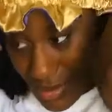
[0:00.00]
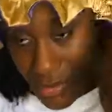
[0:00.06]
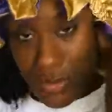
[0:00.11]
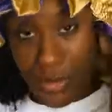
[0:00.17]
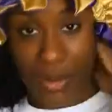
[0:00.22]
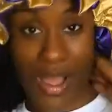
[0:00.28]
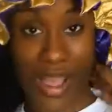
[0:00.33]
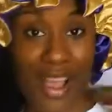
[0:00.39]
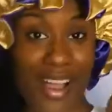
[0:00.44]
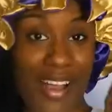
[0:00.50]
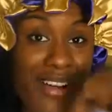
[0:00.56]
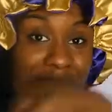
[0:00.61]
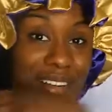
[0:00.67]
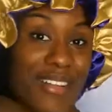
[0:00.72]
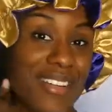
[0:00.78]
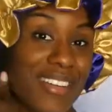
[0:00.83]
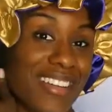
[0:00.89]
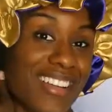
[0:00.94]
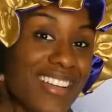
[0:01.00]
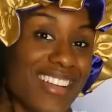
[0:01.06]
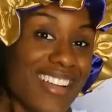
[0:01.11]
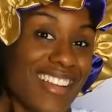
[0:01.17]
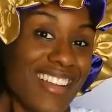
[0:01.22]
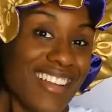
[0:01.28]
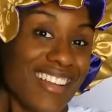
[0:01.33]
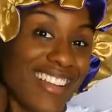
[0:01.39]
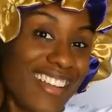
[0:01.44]
Wow.
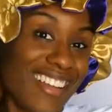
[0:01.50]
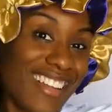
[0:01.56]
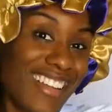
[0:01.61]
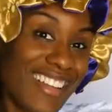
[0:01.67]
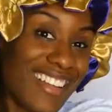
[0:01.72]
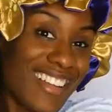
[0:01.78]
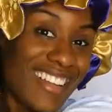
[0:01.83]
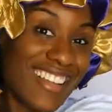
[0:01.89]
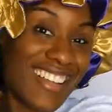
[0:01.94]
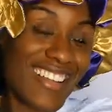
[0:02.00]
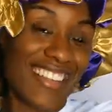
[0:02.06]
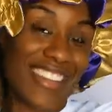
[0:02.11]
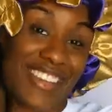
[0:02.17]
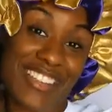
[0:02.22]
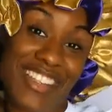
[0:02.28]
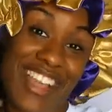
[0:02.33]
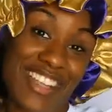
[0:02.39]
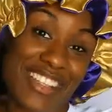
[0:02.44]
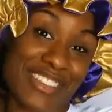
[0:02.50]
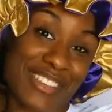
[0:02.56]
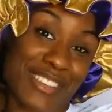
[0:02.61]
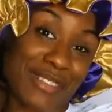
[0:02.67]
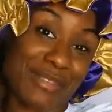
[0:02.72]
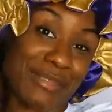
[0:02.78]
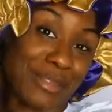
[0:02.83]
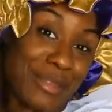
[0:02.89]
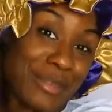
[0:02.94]
There's actually
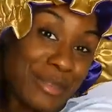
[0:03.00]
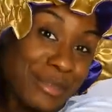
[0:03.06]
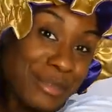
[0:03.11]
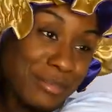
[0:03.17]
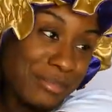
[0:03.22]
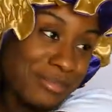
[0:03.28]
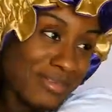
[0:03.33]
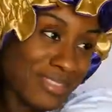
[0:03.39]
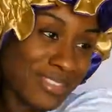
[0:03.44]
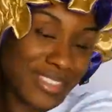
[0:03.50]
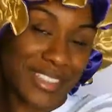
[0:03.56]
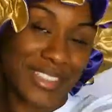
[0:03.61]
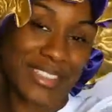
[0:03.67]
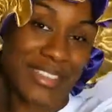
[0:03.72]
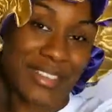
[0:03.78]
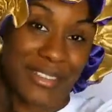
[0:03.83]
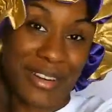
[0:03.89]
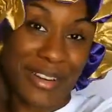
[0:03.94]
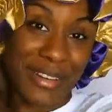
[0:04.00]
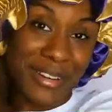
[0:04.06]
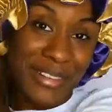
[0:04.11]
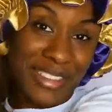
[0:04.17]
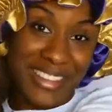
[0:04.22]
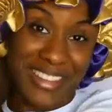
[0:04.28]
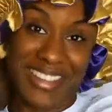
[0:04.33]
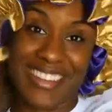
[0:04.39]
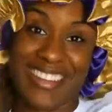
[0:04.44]
room for
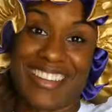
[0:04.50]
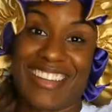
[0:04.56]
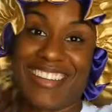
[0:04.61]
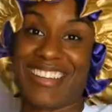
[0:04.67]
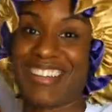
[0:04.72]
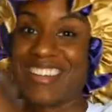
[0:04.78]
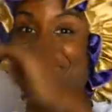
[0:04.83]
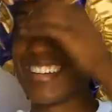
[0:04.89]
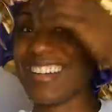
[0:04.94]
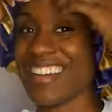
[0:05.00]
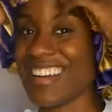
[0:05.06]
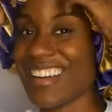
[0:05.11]
growth in here.